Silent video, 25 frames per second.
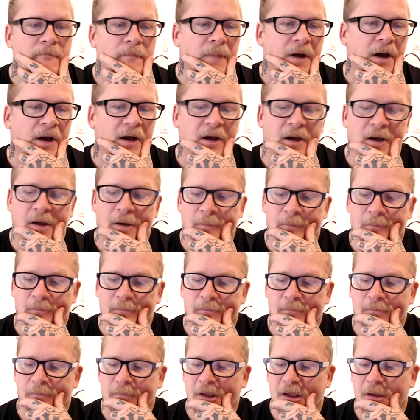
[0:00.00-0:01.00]

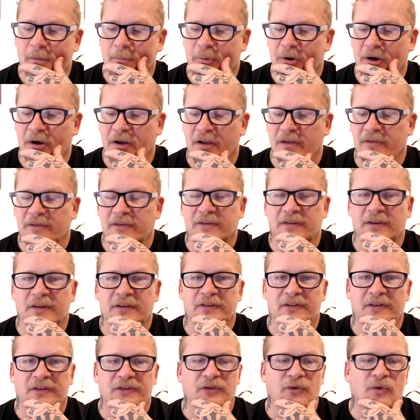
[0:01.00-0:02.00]
Um, uh, Perkins is
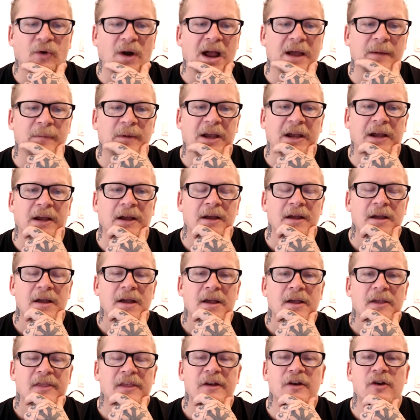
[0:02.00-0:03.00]
describing
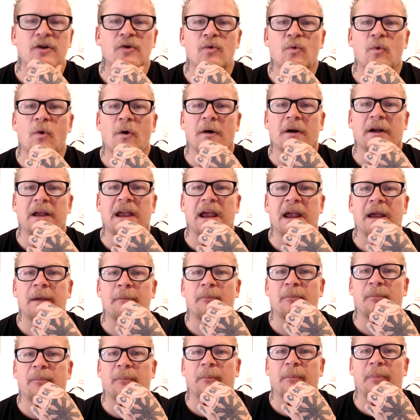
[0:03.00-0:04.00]
the new war
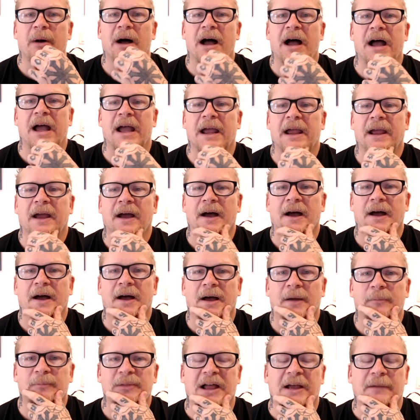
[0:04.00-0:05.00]
game by
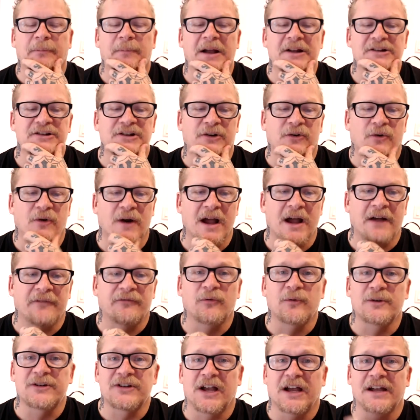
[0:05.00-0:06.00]
uh, Black Magic Craft,
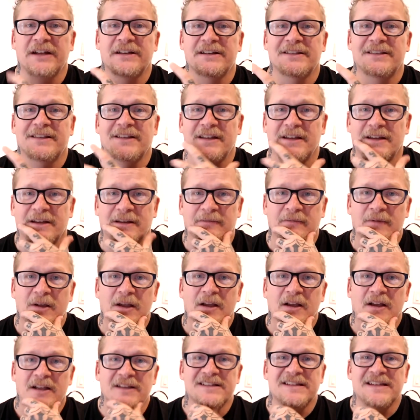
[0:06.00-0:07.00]
which I did the
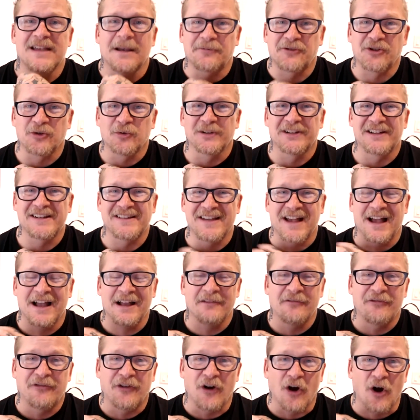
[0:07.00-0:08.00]
conceptual
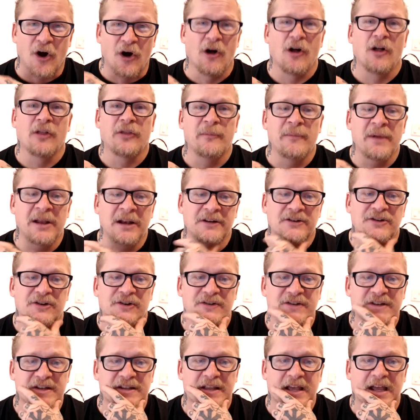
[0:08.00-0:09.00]
design for all the
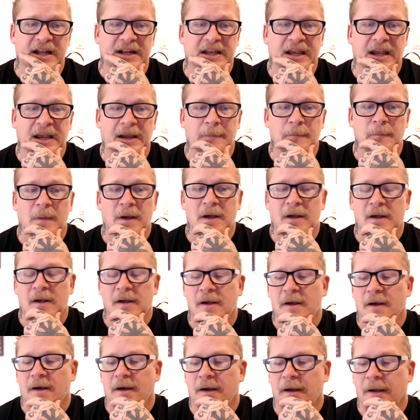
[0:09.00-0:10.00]
miniatures in that game.
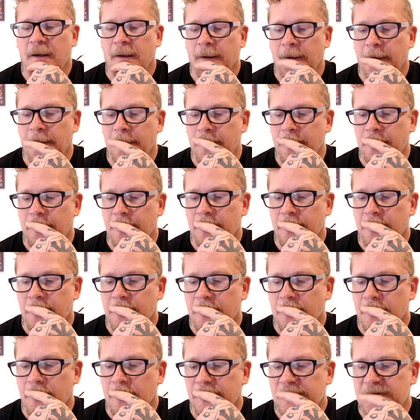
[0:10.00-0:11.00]
Um,
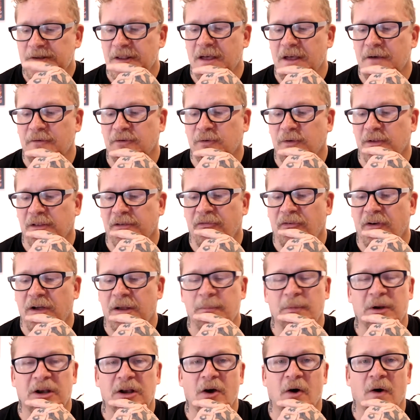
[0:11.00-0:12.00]
so that was really fun.
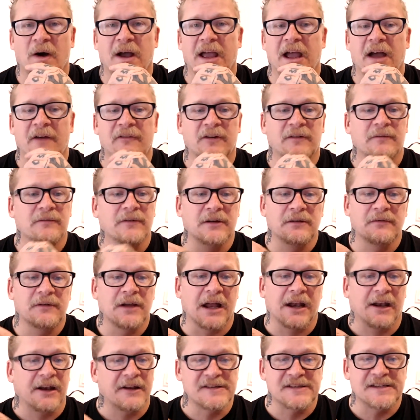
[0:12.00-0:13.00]
But no, I haven't
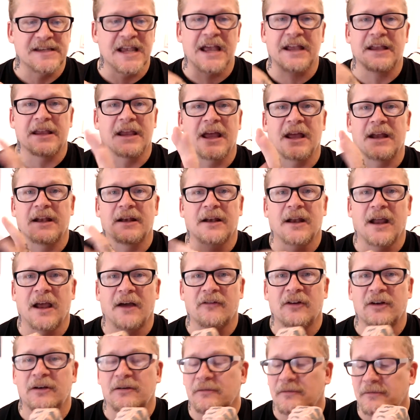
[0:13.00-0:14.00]
gotten a set yet and
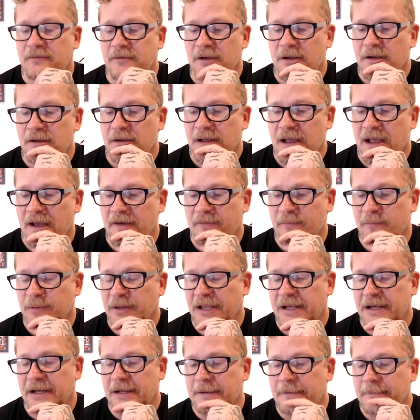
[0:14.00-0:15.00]
haven't haven't
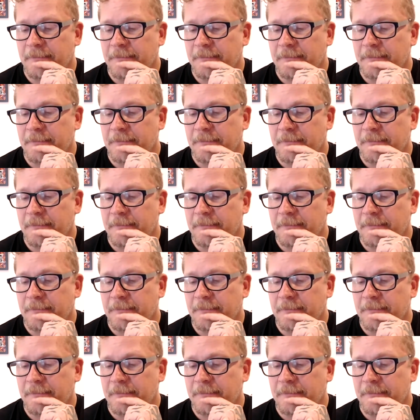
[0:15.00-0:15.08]
played it.